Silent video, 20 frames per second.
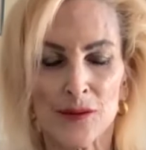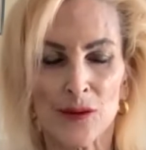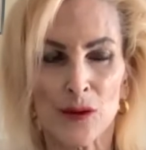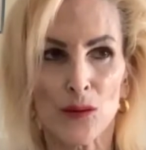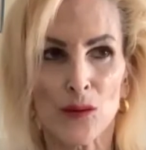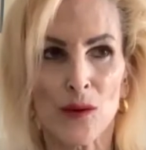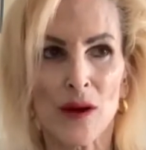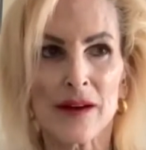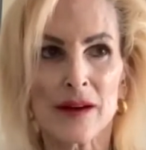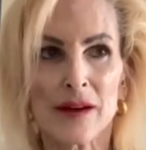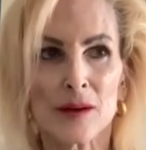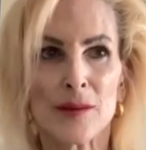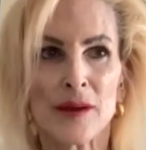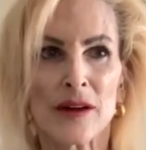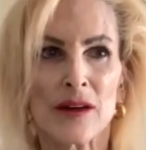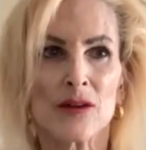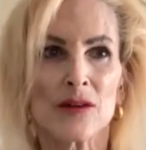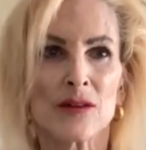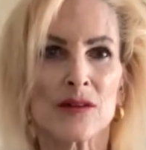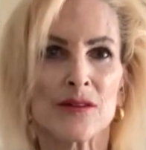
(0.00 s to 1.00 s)
for a while, my
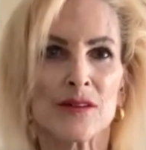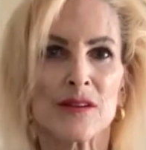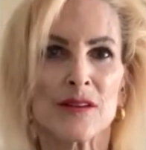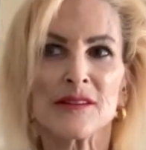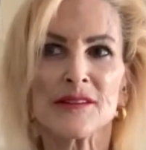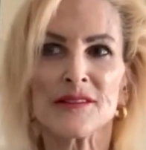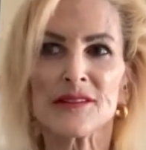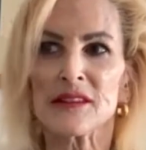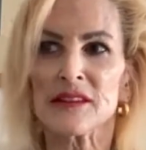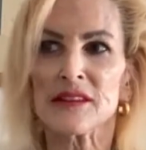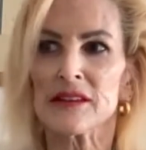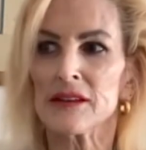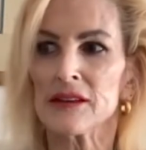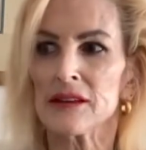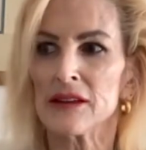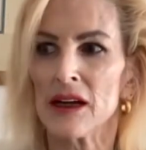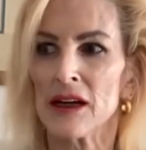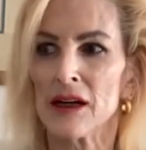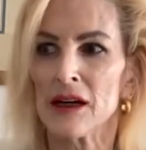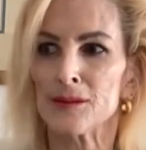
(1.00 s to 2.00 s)

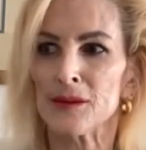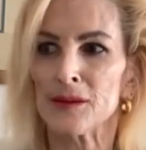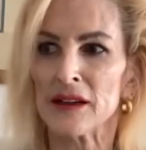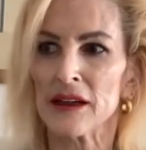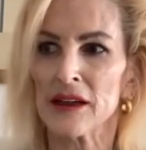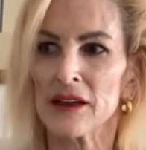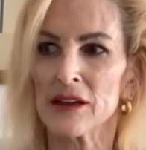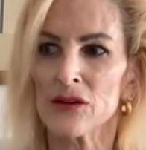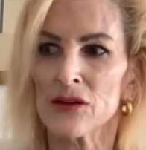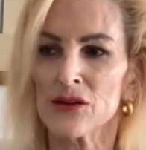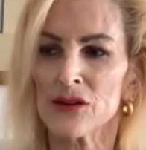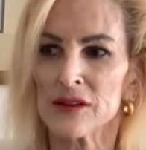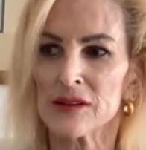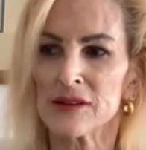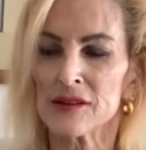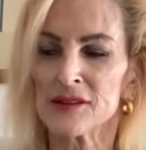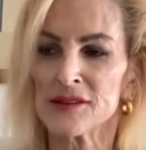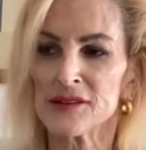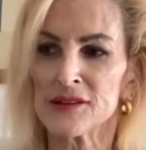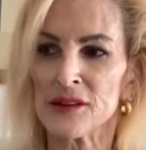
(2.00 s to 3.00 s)
university
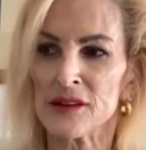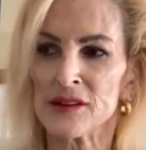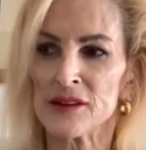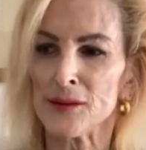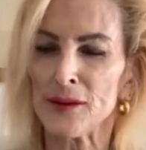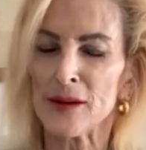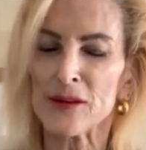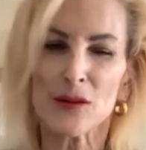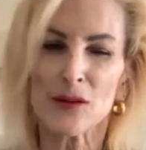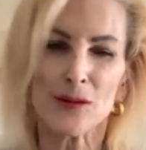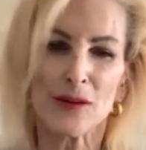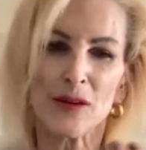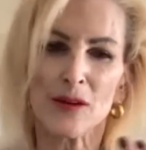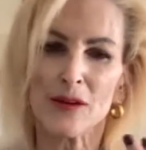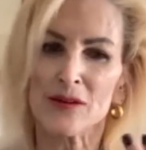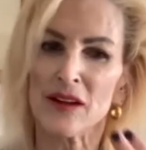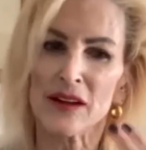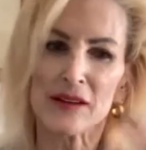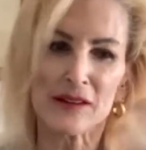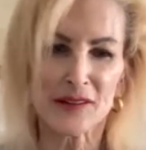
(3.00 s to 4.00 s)
obligations, especially when you
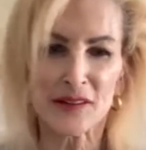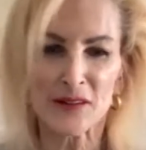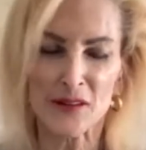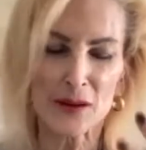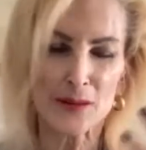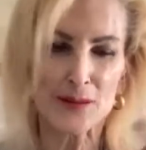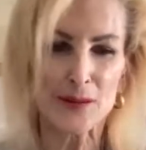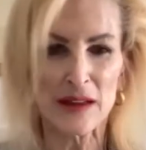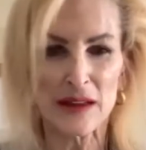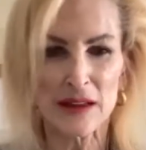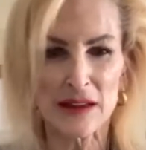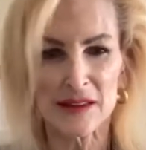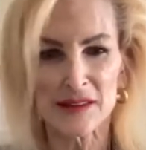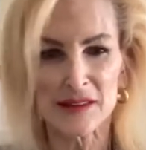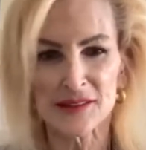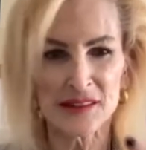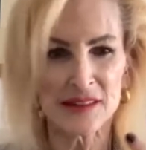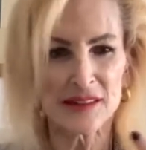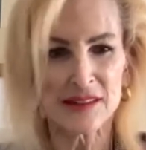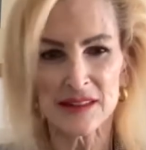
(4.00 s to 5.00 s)
have lots of
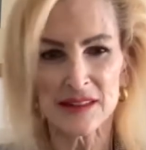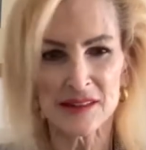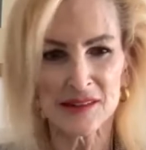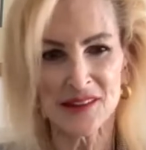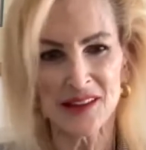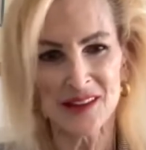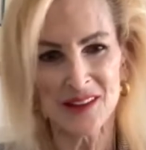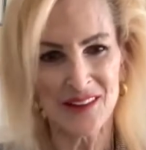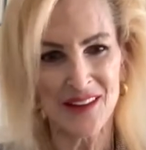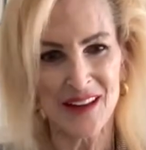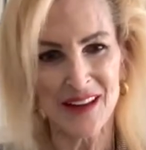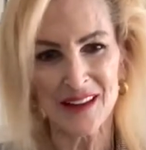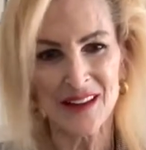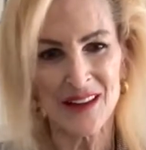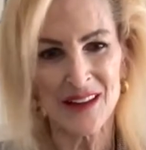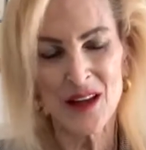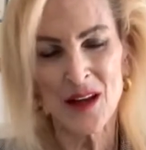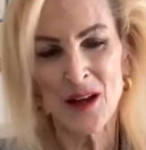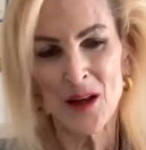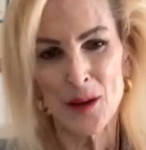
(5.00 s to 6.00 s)
committees and things like that,
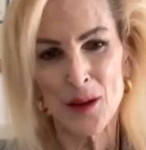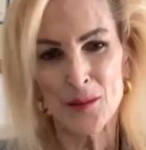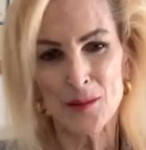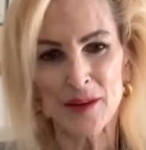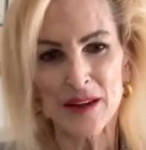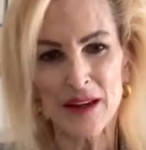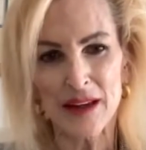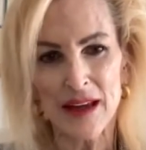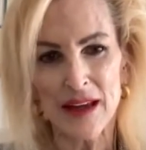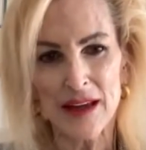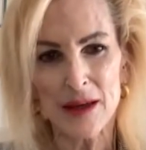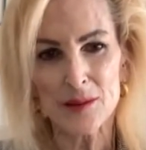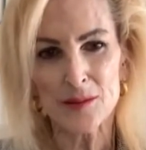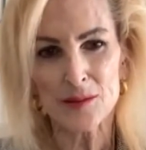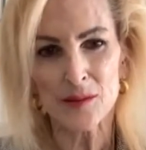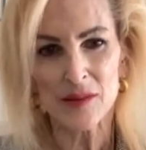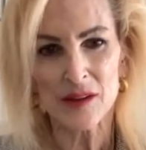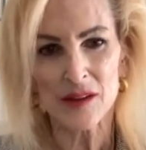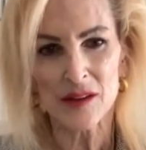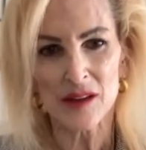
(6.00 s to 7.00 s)

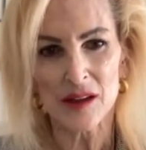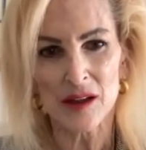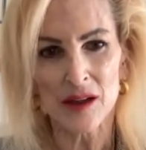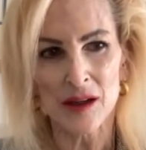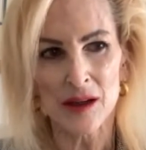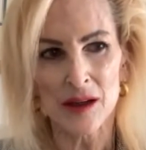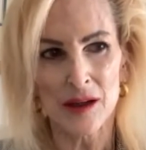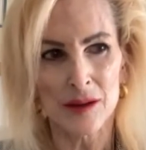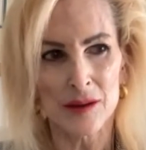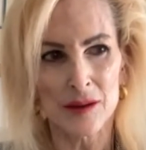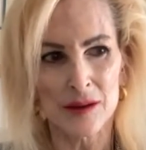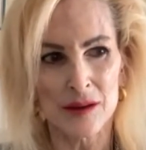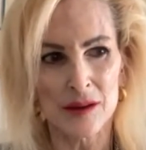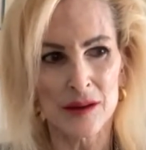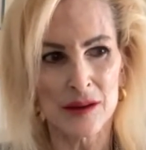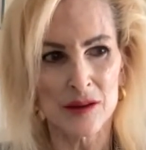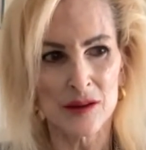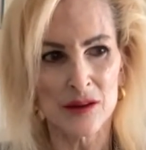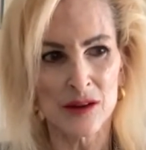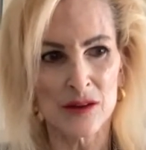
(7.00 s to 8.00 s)
became uh,
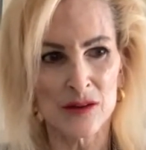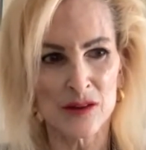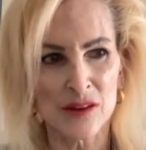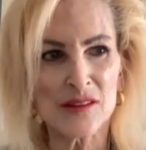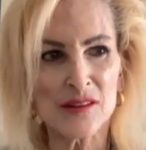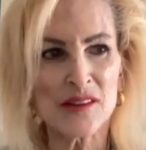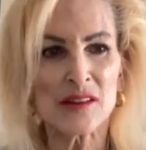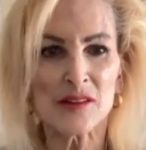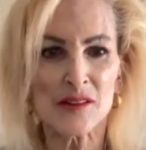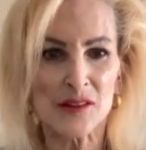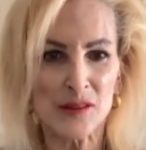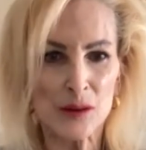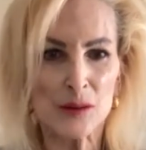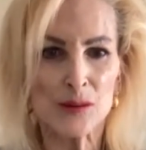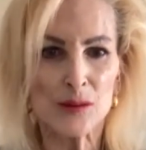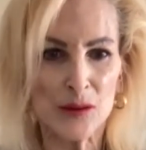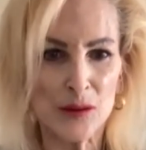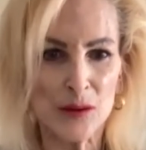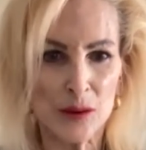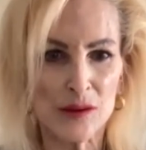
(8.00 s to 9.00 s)
just
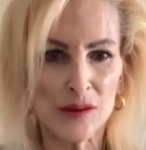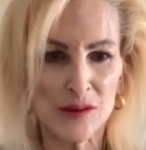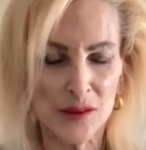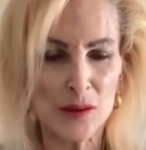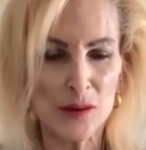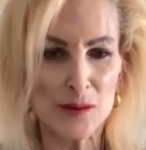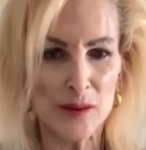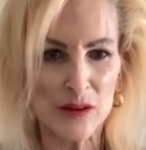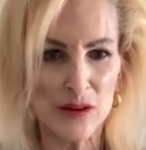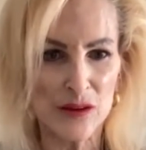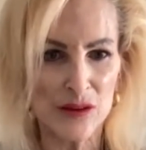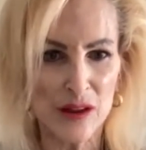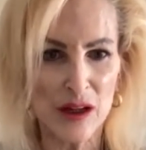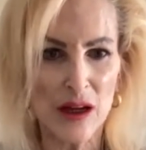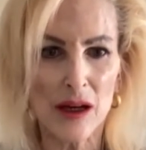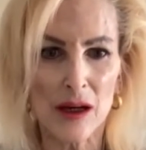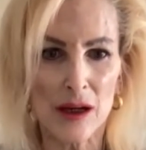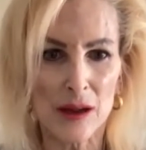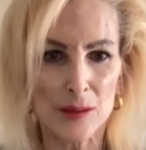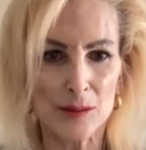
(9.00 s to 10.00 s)
consumed so much
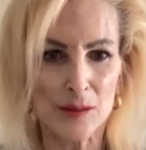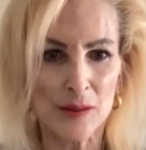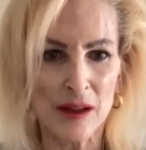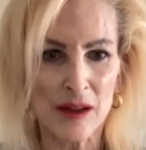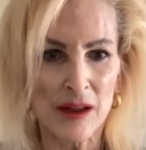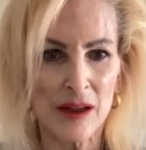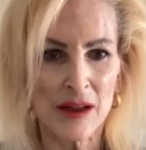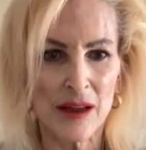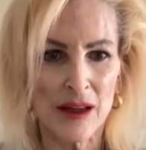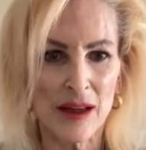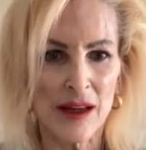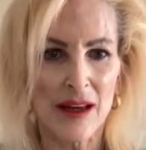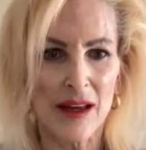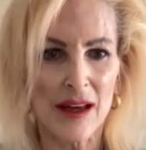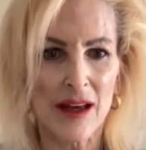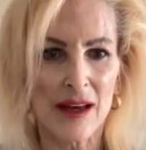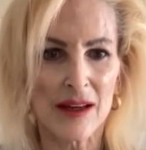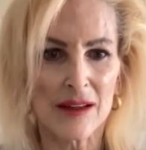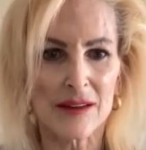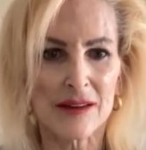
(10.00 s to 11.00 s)
time.
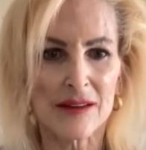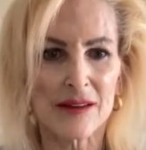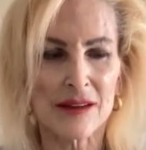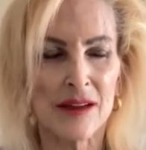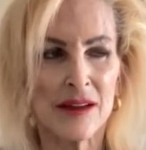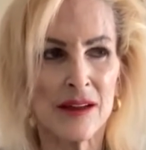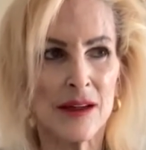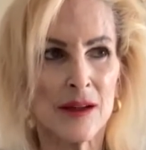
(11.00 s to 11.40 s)
And